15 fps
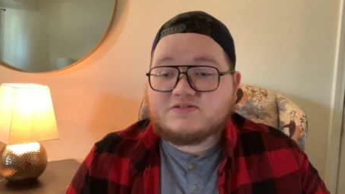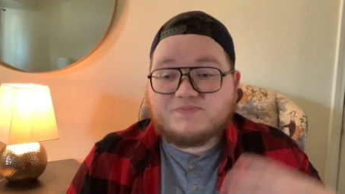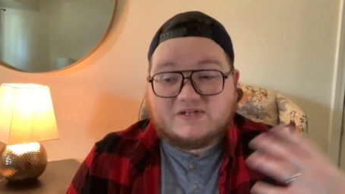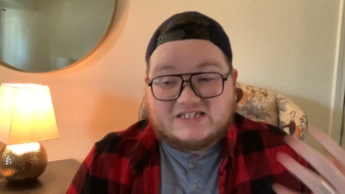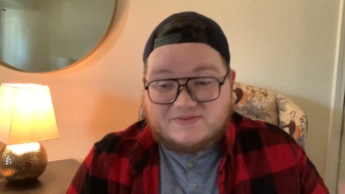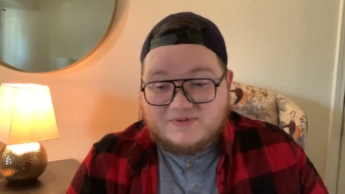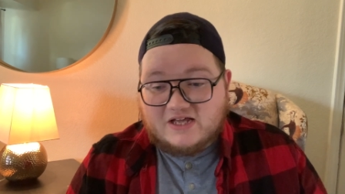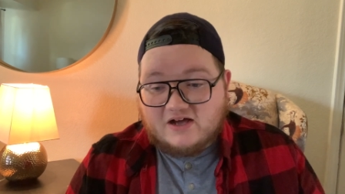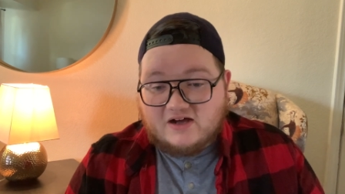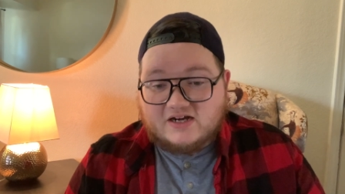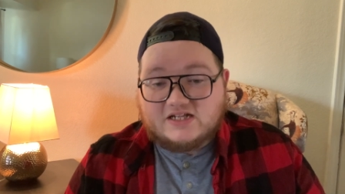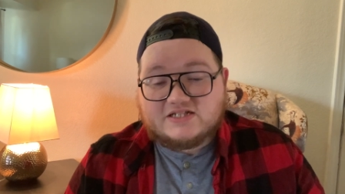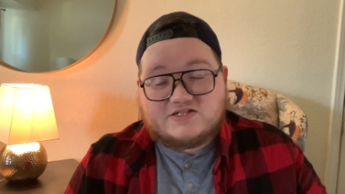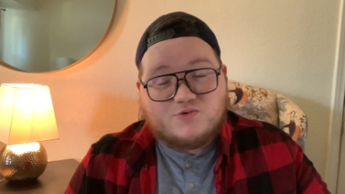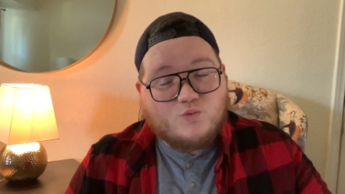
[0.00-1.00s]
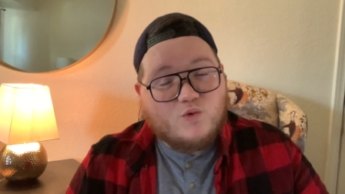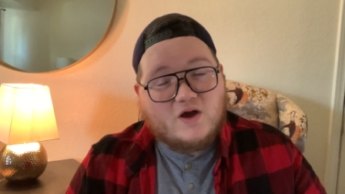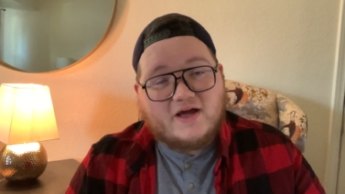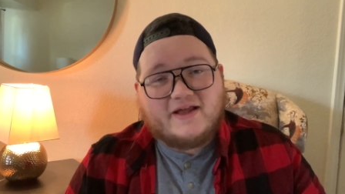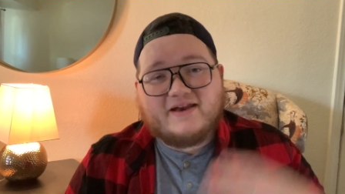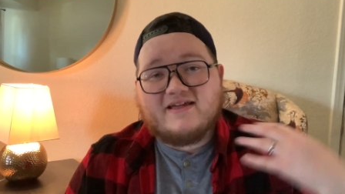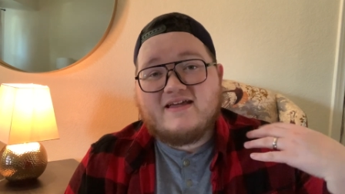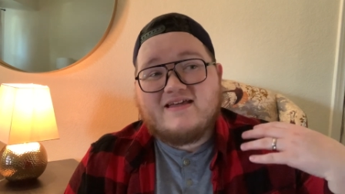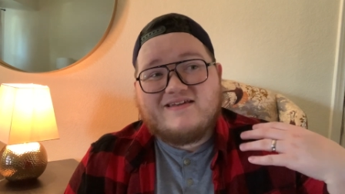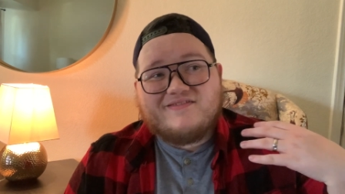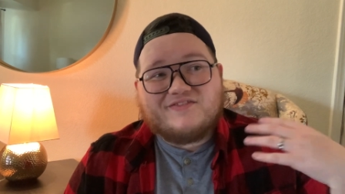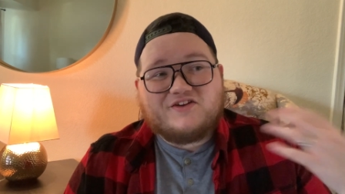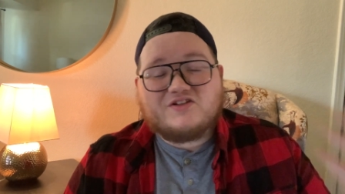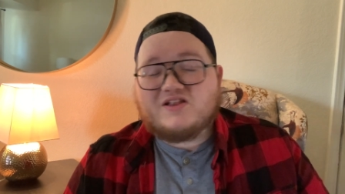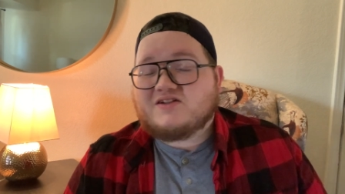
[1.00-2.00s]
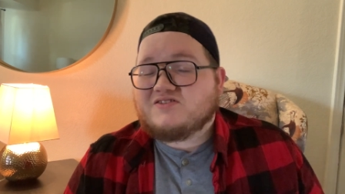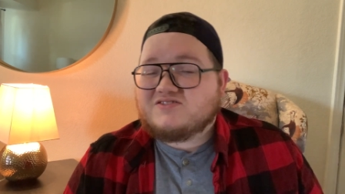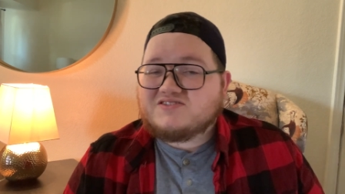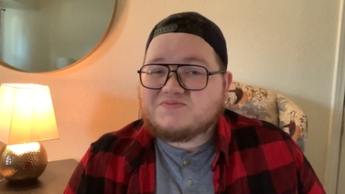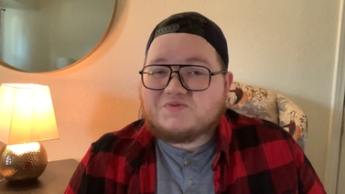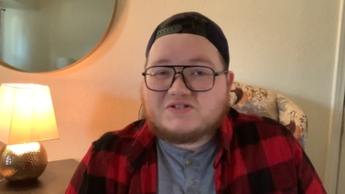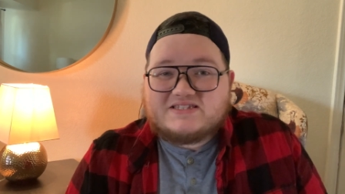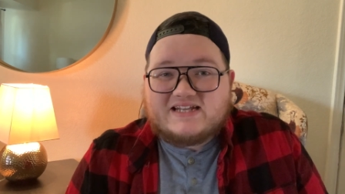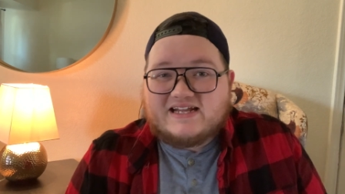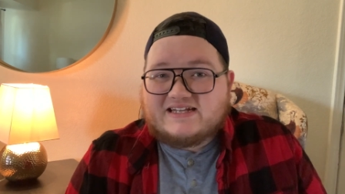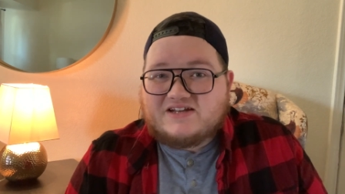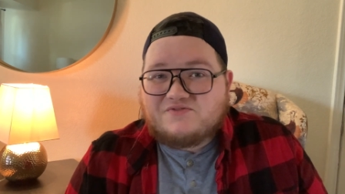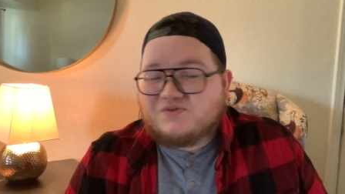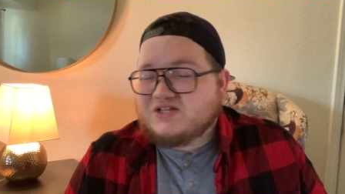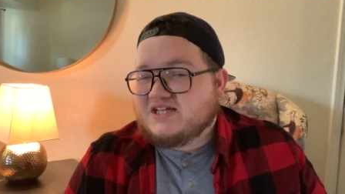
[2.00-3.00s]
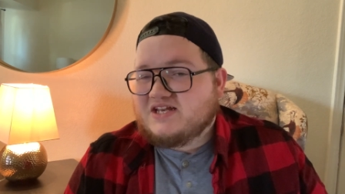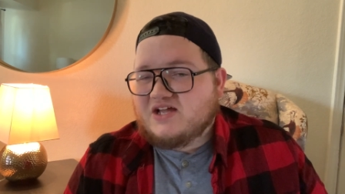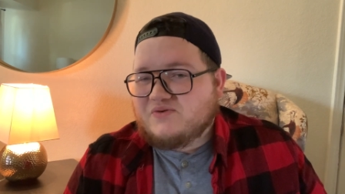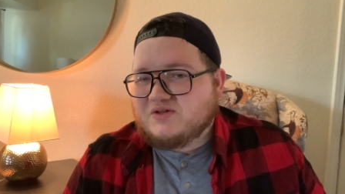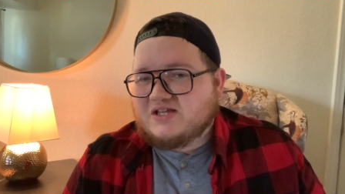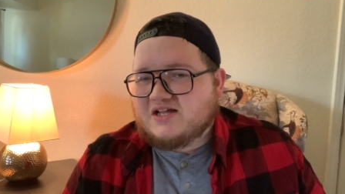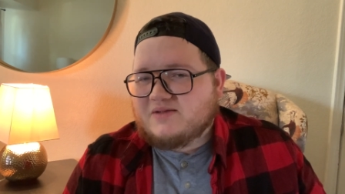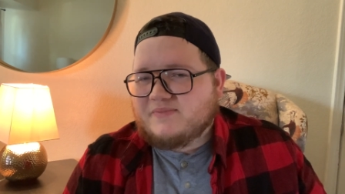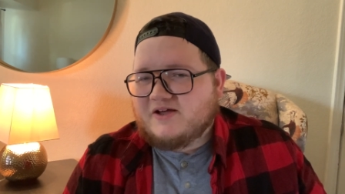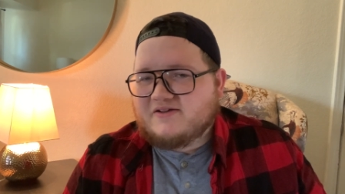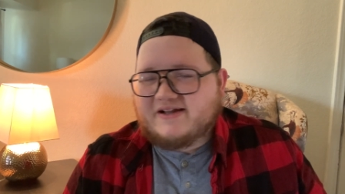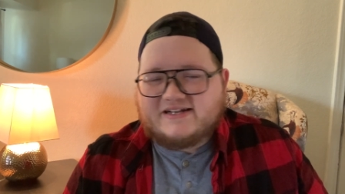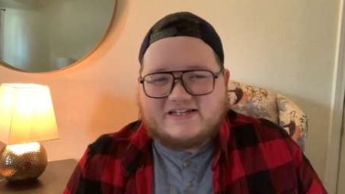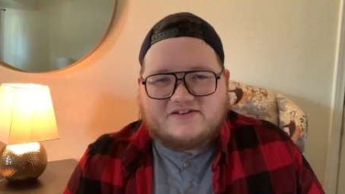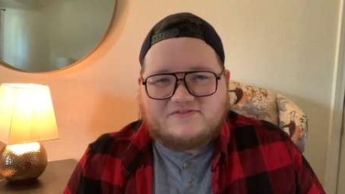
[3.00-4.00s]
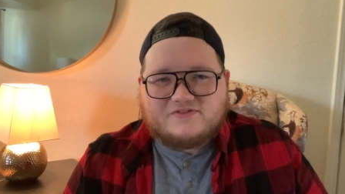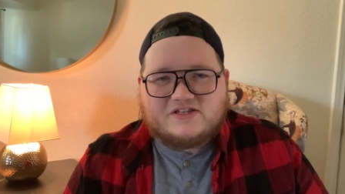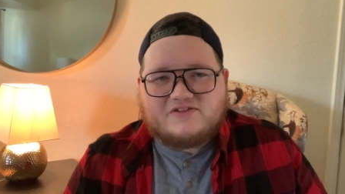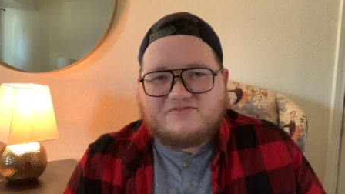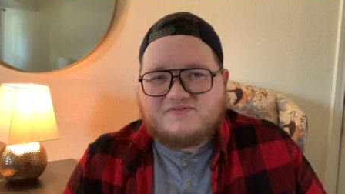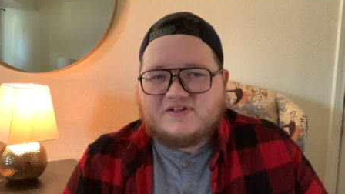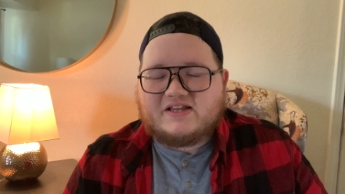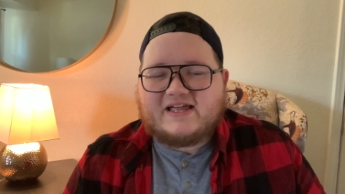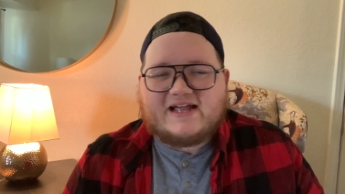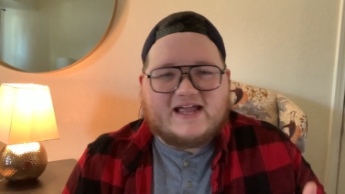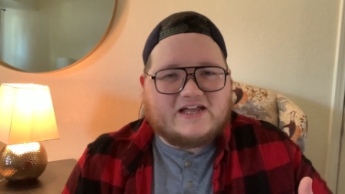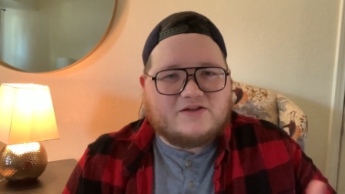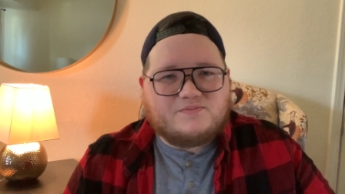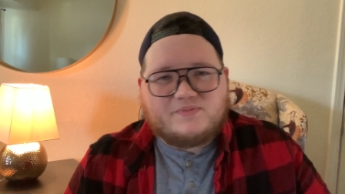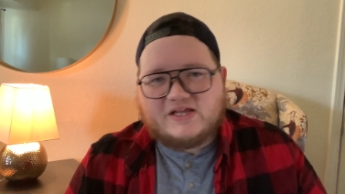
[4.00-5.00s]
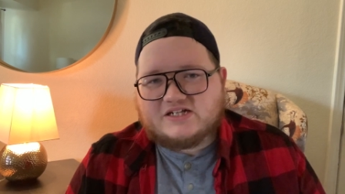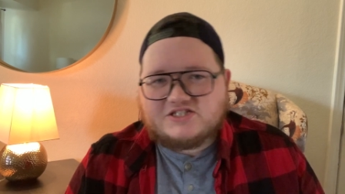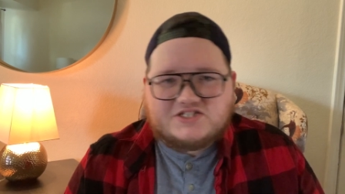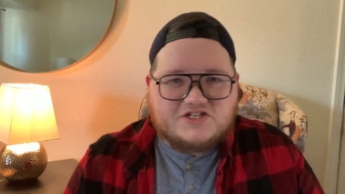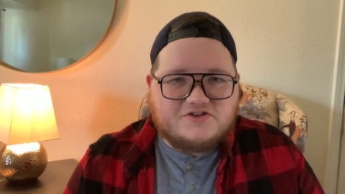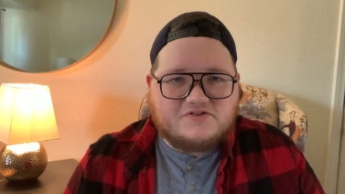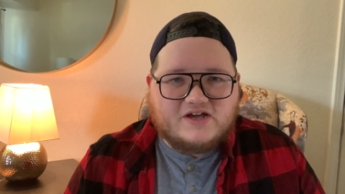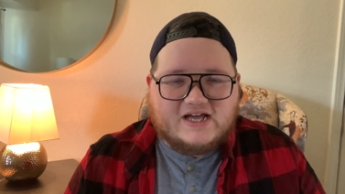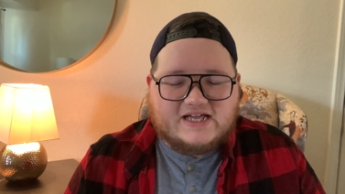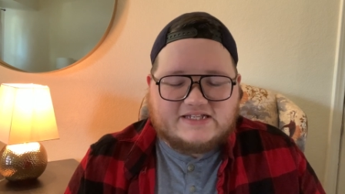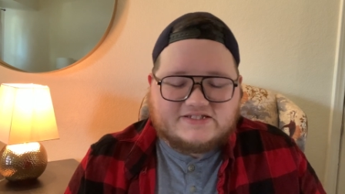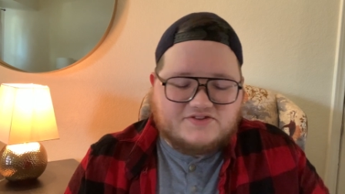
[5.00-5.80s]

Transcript: But to be honest, one, there are a lot of those books that I didn't really know a lot about and I didn't really feel like I could pitch to you guys,